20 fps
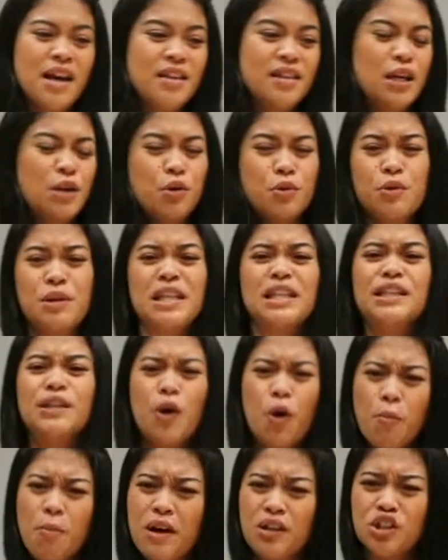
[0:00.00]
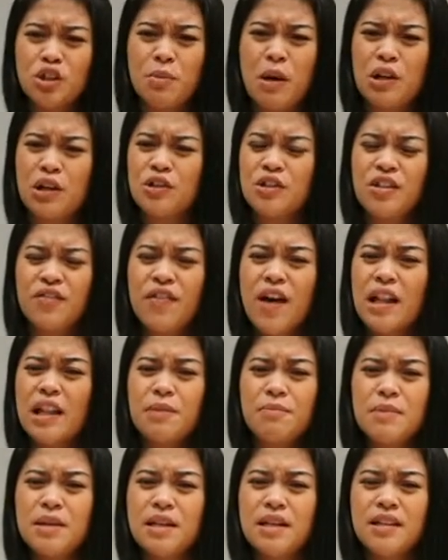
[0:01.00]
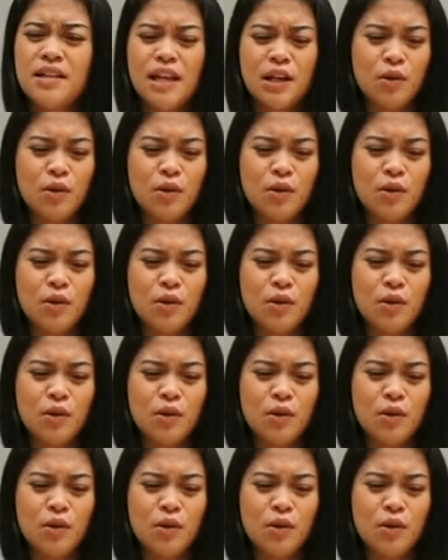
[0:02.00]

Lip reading: They don't really know much about your development.